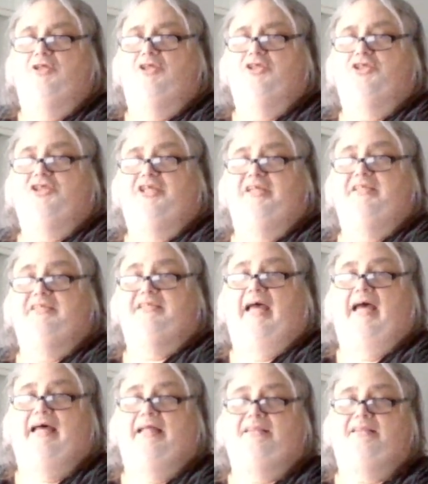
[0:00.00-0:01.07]
she's
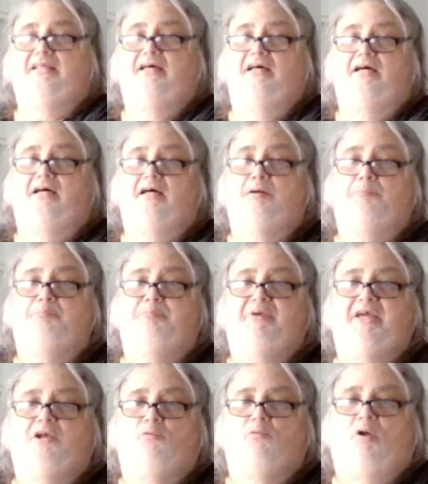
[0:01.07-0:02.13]
got the
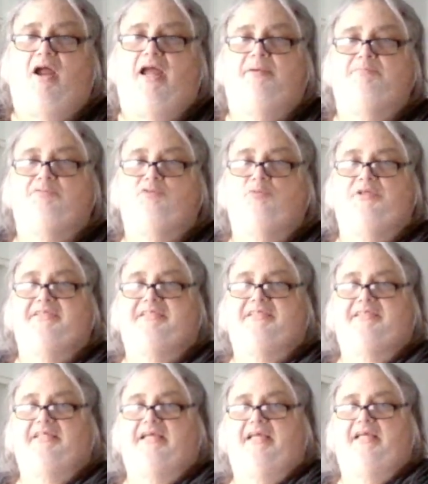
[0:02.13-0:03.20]
big rhymes with
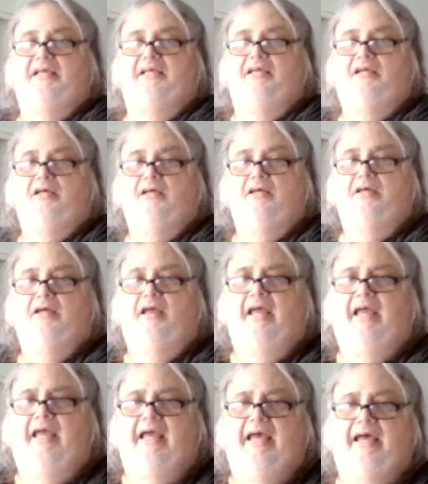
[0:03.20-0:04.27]
C,
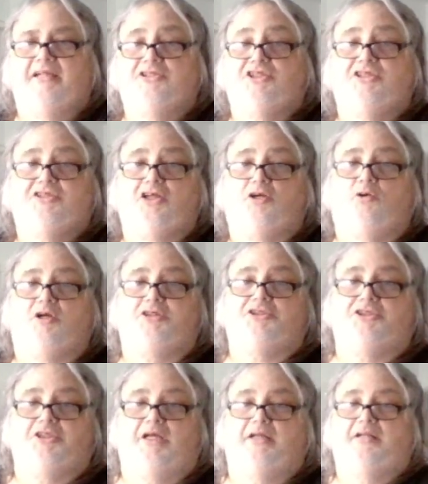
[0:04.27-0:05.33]
and she's a
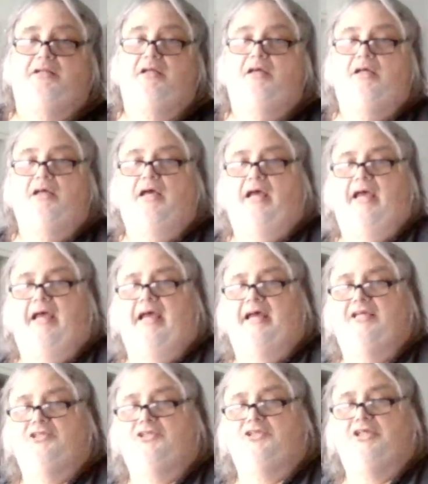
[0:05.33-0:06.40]
Christian,
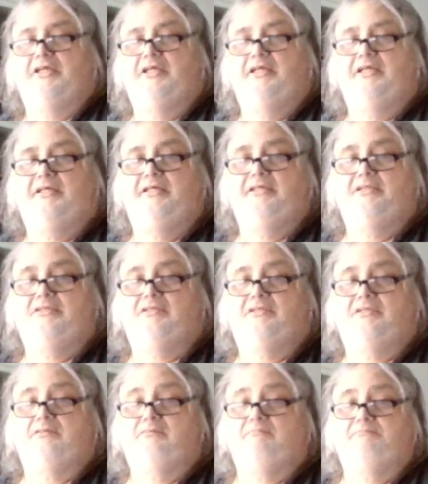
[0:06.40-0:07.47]
and
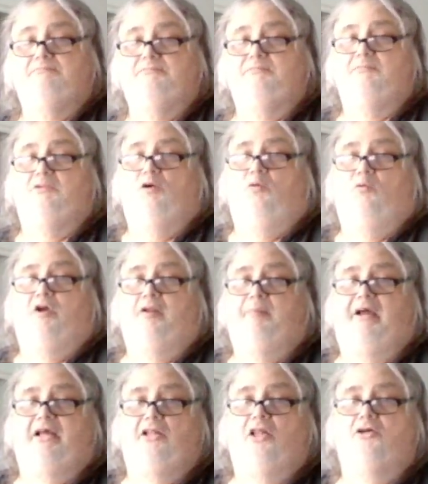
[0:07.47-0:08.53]
she's one of
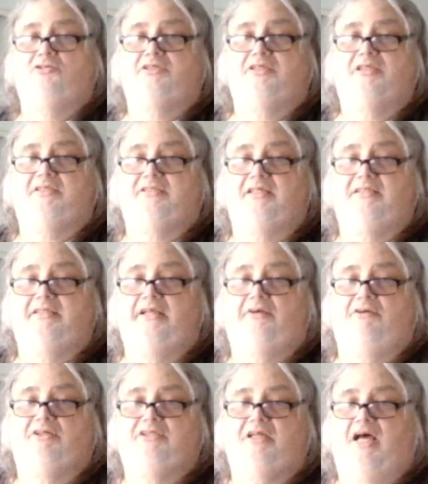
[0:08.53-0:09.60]
my closest and
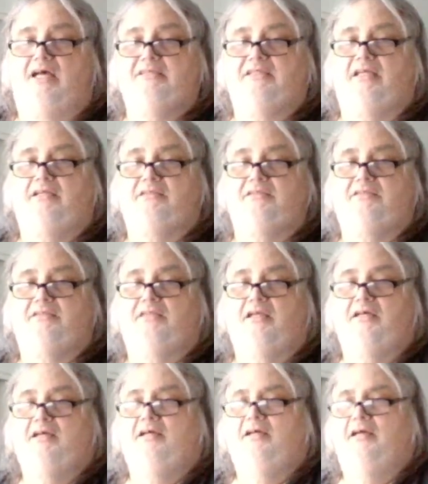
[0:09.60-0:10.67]
dearest cousins,
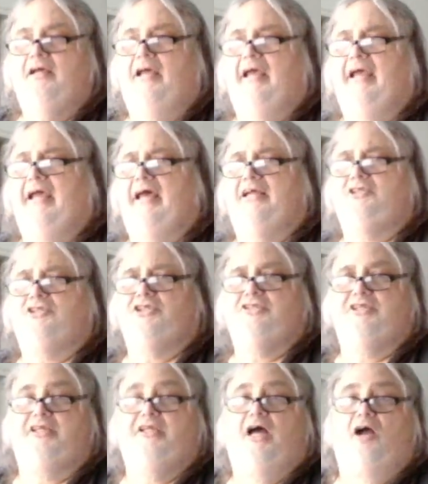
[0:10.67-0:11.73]
and
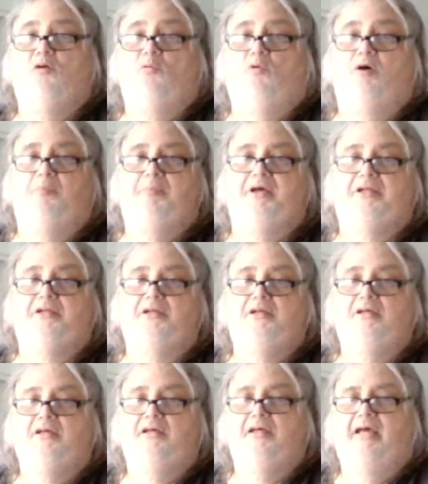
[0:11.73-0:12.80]
she's a young woman,
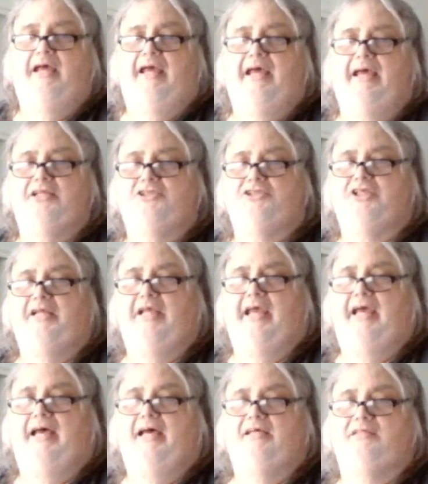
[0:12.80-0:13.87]
and she
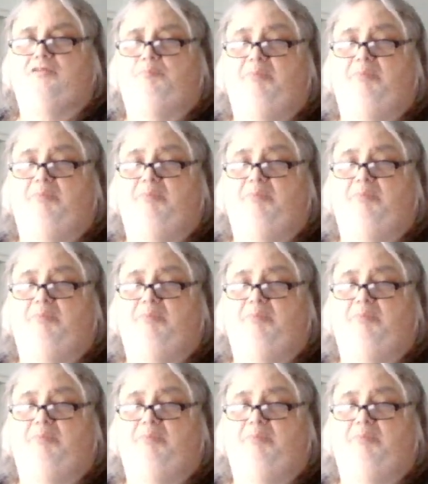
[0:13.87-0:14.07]
has a